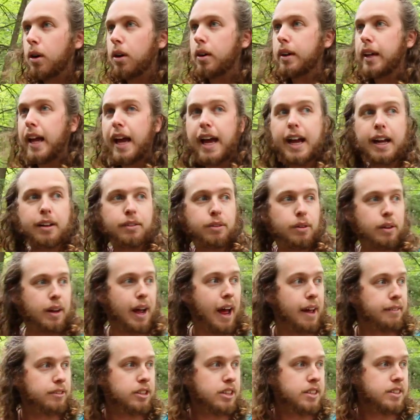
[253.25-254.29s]
Well, yeah, though
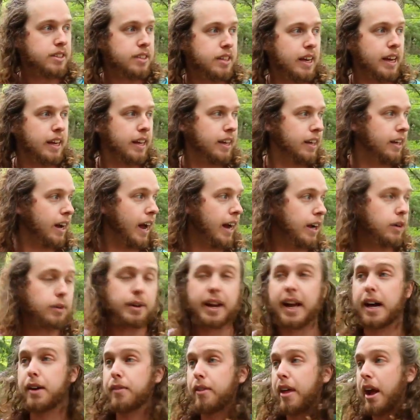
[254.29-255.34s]
I just, like, I go
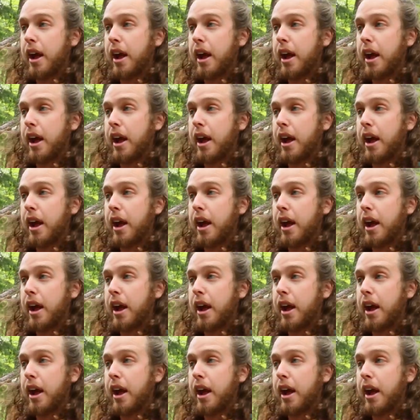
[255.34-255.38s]
down